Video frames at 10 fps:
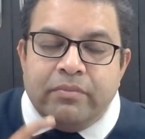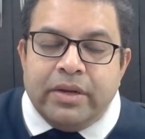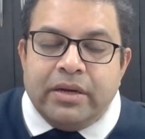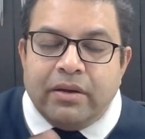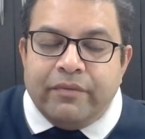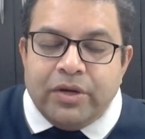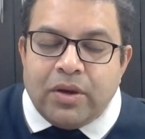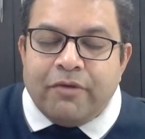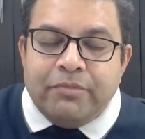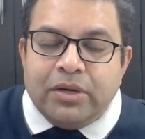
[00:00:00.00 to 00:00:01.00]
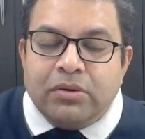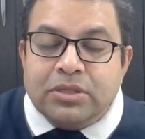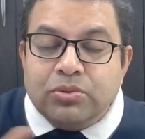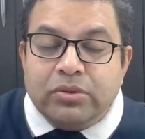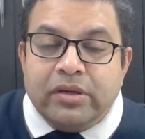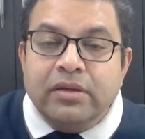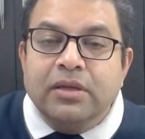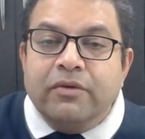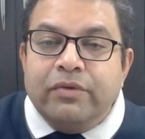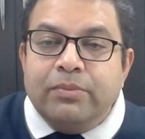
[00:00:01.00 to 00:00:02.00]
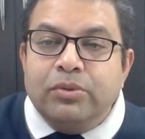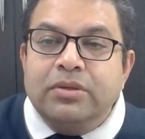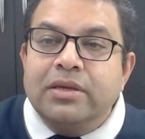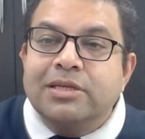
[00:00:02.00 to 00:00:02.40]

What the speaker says: video I have made on a sutta where Buddha